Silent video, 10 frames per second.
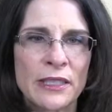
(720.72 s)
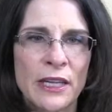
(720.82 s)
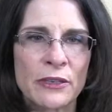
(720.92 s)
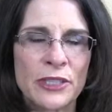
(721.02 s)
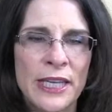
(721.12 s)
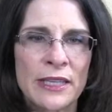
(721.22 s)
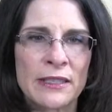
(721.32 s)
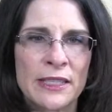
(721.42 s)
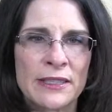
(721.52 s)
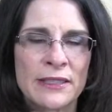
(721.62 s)
to
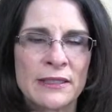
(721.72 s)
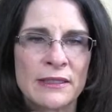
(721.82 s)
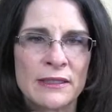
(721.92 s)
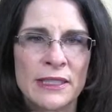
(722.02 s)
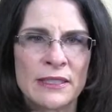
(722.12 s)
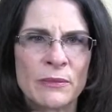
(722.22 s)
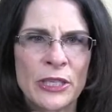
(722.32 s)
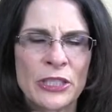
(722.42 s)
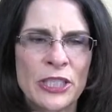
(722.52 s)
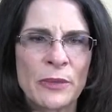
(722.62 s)
understand these
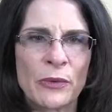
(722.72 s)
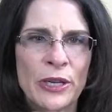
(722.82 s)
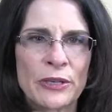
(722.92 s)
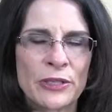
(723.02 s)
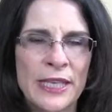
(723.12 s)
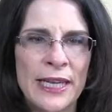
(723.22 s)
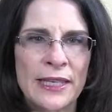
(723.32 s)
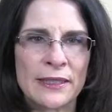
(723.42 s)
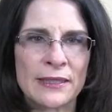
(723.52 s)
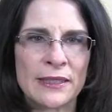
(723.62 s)
much deeper
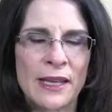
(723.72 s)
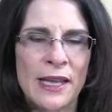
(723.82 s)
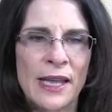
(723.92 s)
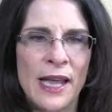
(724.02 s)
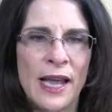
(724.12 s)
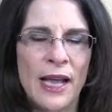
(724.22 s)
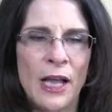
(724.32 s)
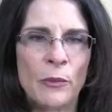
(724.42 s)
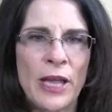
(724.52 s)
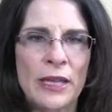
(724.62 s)
understandings,
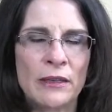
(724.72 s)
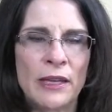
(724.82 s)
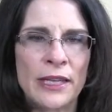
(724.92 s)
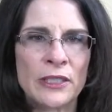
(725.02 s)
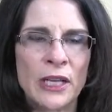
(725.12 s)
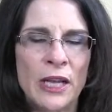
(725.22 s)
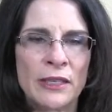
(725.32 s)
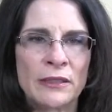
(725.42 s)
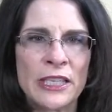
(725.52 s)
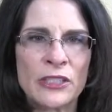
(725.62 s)
and to
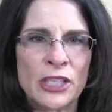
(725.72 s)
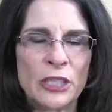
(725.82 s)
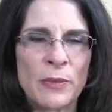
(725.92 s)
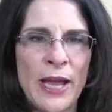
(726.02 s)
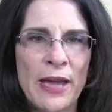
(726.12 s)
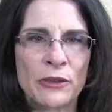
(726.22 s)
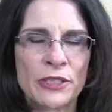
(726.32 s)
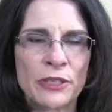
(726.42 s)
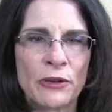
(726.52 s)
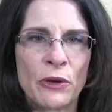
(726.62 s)
unleash these
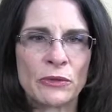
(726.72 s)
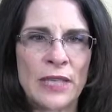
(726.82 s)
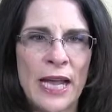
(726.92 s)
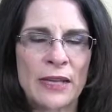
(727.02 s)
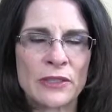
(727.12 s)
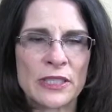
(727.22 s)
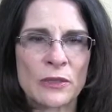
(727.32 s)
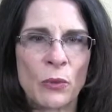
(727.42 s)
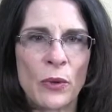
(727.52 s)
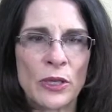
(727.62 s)
patterns in your own lives.
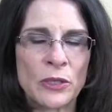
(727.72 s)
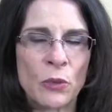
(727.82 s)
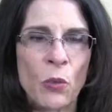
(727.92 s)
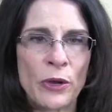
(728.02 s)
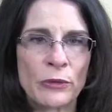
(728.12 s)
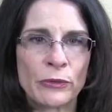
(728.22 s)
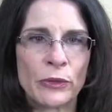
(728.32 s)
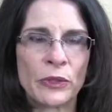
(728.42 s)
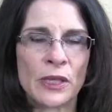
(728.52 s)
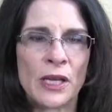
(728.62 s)
It's a
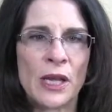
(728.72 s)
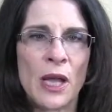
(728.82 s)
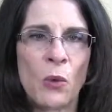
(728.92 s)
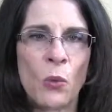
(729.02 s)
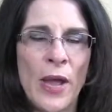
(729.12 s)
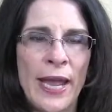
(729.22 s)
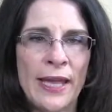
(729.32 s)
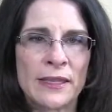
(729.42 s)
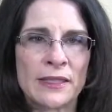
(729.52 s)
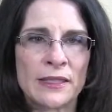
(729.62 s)
wonderful
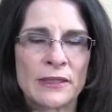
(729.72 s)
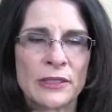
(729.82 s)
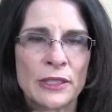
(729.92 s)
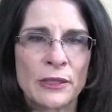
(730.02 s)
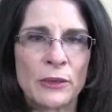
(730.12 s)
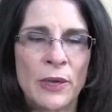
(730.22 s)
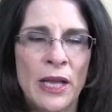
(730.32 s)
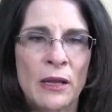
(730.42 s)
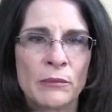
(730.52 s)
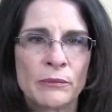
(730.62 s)
way
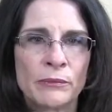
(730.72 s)
to